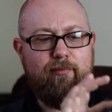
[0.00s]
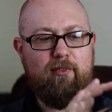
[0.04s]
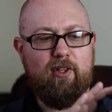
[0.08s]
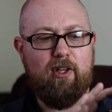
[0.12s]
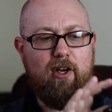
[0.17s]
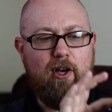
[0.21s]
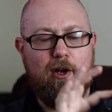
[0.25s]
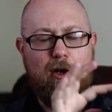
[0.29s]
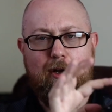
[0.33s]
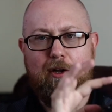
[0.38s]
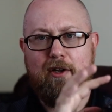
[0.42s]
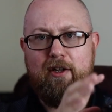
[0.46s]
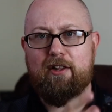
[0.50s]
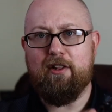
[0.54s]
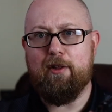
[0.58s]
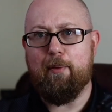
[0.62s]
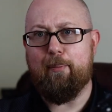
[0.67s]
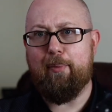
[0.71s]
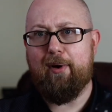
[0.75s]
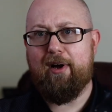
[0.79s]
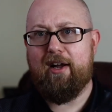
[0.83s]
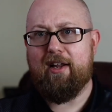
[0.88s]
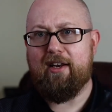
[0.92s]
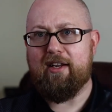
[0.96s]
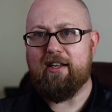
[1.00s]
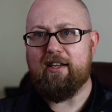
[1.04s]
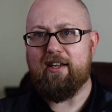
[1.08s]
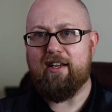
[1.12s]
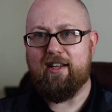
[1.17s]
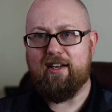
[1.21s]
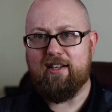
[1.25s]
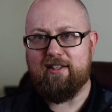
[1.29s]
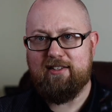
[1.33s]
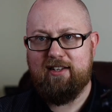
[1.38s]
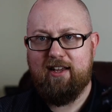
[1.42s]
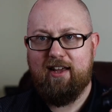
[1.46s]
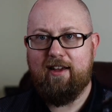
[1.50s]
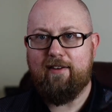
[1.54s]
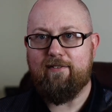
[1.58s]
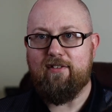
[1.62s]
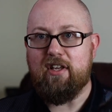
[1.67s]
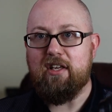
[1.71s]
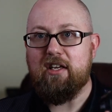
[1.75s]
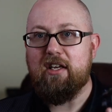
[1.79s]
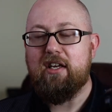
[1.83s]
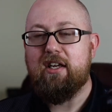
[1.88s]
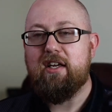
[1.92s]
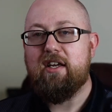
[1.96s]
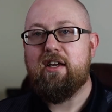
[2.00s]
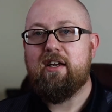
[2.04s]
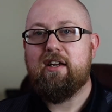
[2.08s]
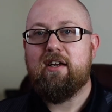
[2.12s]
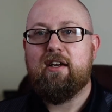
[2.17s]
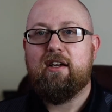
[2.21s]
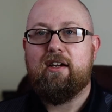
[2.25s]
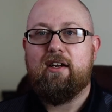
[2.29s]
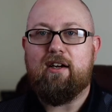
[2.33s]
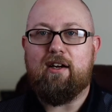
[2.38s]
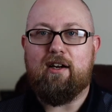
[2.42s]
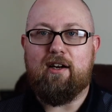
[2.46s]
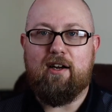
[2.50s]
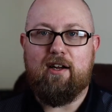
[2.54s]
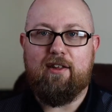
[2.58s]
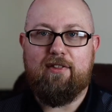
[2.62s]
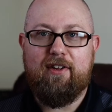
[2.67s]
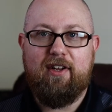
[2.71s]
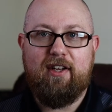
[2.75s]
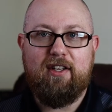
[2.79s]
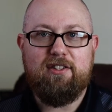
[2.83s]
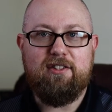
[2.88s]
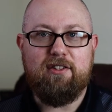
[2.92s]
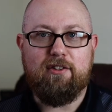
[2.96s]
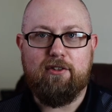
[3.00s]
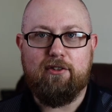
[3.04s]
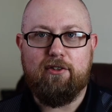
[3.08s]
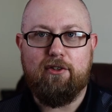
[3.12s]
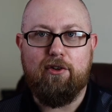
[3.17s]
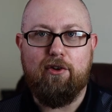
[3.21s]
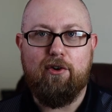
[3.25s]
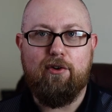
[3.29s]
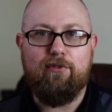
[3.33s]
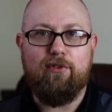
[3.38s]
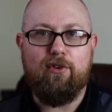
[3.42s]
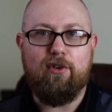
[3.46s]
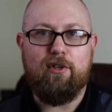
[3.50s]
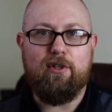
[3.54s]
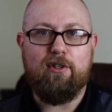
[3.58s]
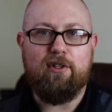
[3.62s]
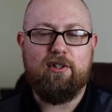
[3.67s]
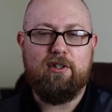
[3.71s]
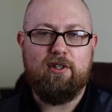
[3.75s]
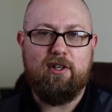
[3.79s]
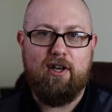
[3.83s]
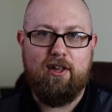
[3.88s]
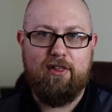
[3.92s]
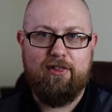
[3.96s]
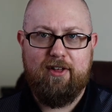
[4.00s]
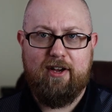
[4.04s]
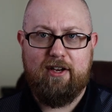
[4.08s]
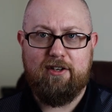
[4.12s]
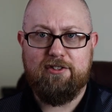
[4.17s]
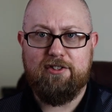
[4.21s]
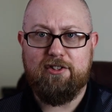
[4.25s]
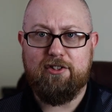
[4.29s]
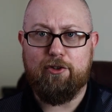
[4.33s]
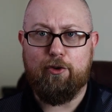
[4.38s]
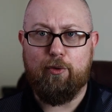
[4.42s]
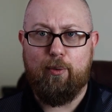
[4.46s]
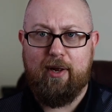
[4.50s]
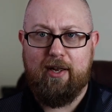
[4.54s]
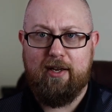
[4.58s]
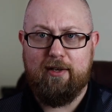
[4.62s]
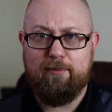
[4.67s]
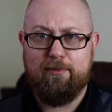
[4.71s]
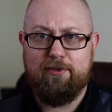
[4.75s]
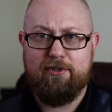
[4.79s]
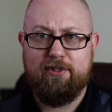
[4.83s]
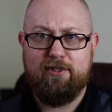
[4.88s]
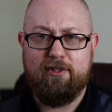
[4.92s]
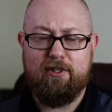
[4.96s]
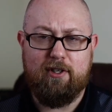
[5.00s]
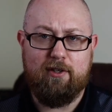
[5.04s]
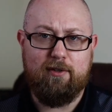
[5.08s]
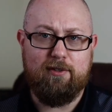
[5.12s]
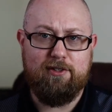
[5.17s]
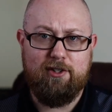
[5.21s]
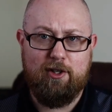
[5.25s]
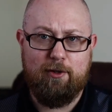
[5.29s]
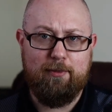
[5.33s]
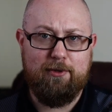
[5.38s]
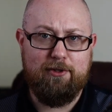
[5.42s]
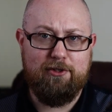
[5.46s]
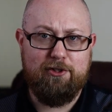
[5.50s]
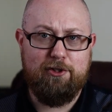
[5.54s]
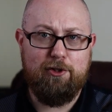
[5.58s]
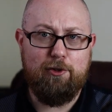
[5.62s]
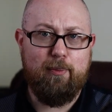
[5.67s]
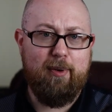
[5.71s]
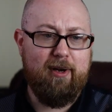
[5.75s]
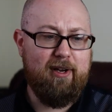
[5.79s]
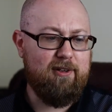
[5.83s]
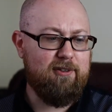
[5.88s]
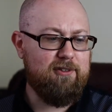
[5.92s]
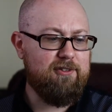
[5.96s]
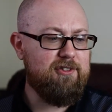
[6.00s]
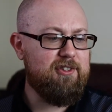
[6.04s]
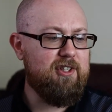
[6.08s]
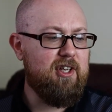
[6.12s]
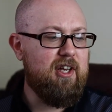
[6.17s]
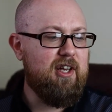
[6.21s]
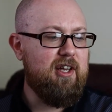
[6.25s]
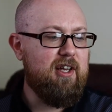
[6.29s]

in the body, and it's heavy. I think it's a little over 1,000 grams. It's almost 2 pounds.